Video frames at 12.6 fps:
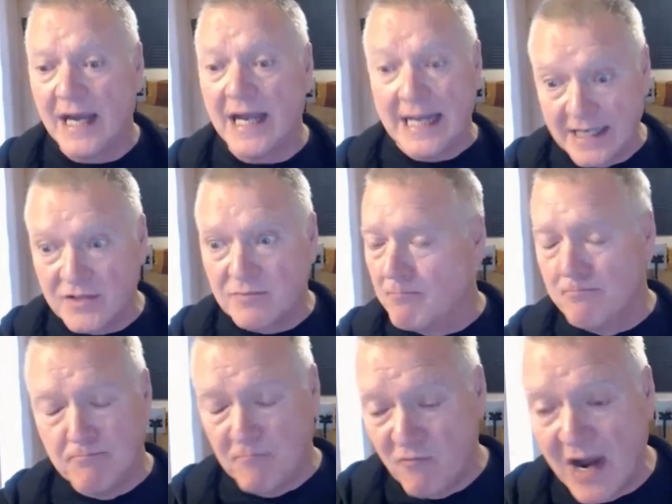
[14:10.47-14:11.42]
It is
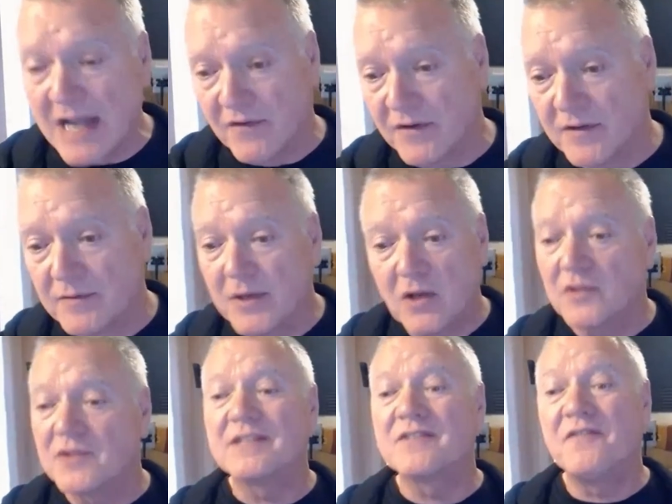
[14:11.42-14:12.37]
relevant
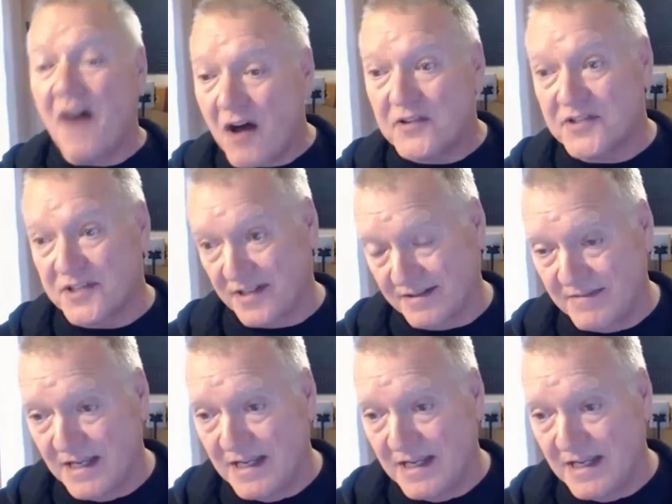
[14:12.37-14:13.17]
because it's faster.